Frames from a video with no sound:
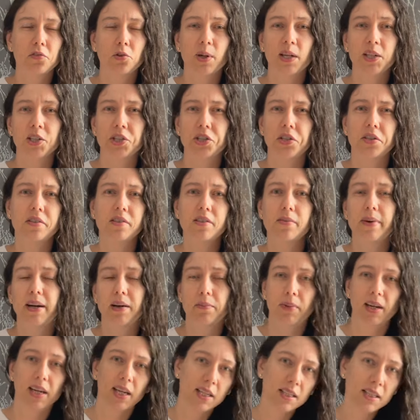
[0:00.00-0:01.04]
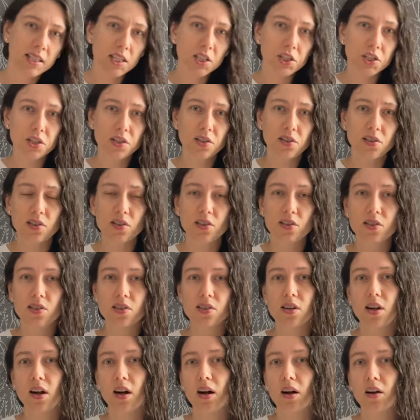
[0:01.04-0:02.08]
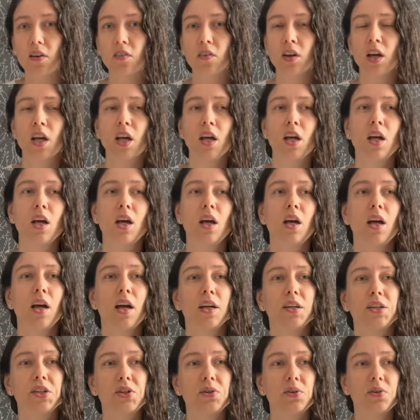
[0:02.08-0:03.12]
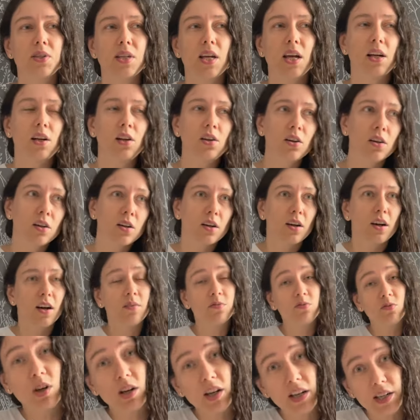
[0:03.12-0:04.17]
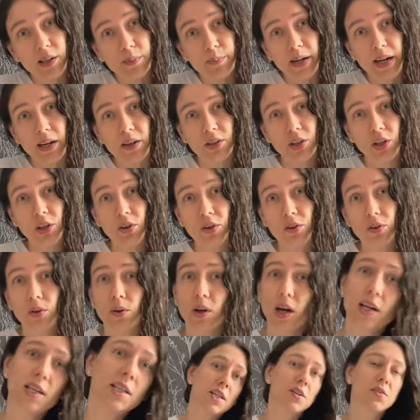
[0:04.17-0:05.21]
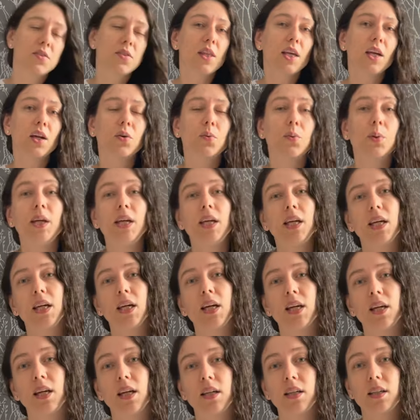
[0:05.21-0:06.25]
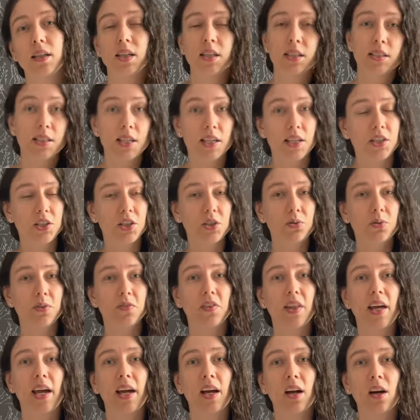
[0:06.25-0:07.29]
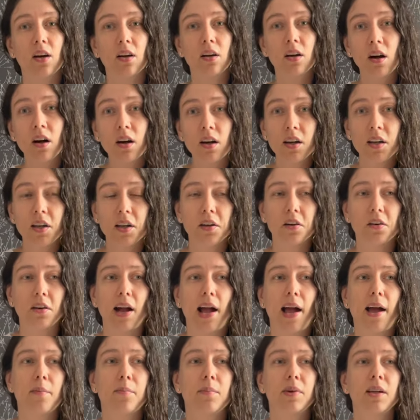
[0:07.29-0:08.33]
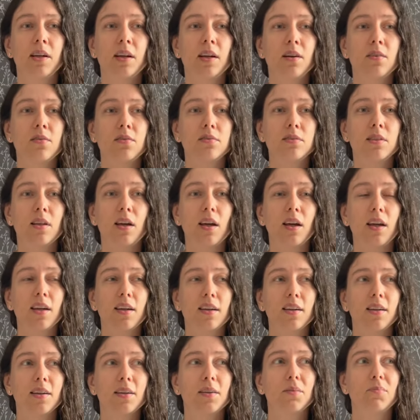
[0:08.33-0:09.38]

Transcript: questions about my conditions and stuff, and she was like, look, I'm worried about you. I don't think we can continue with the echocardiogram. And I was like,